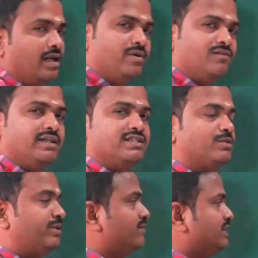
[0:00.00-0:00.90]
name of the
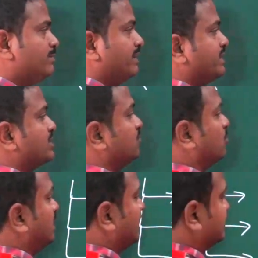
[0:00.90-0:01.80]
instrument which measures
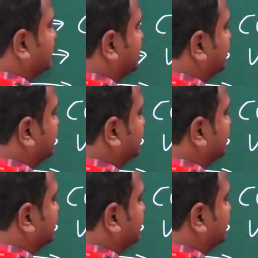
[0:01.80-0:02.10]
voltage